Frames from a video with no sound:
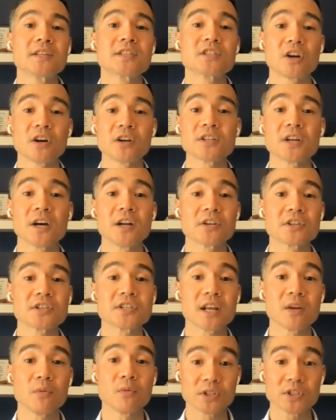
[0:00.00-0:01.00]
start to
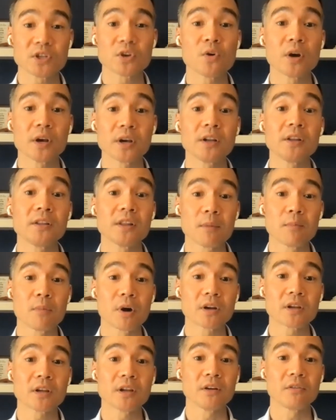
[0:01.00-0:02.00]
understand what's going on in that
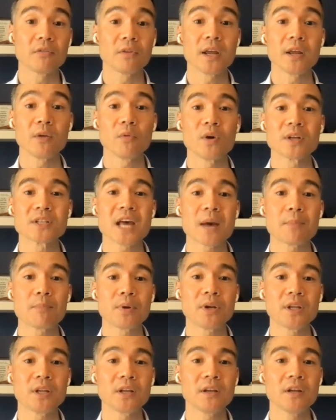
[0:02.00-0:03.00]
market, what's
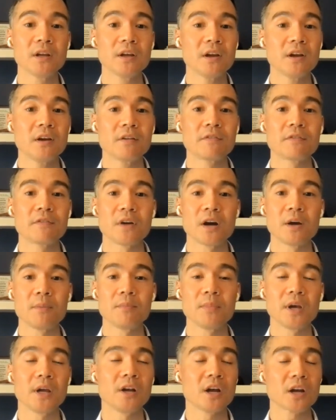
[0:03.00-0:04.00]
happening
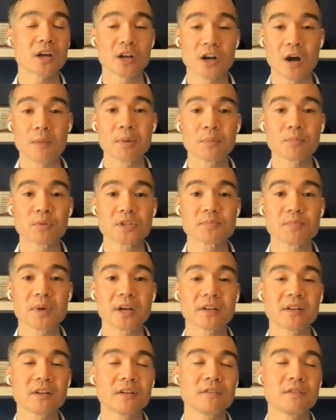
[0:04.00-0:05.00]
from an economic
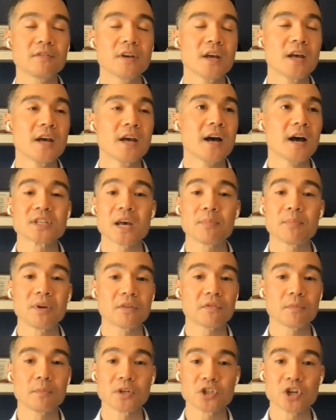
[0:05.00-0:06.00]
perspective, what's
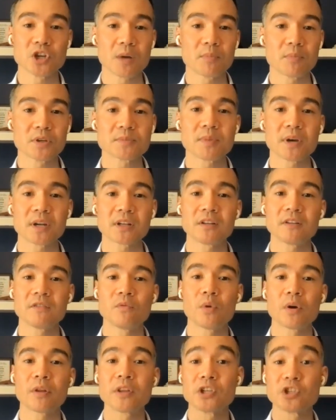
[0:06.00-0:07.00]
happening from a job perspective,
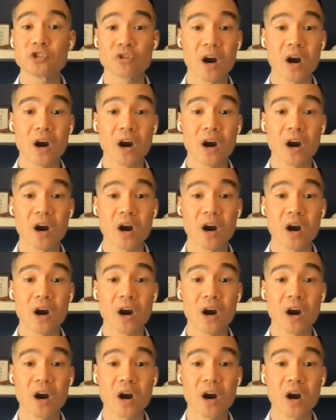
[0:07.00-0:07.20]
what are the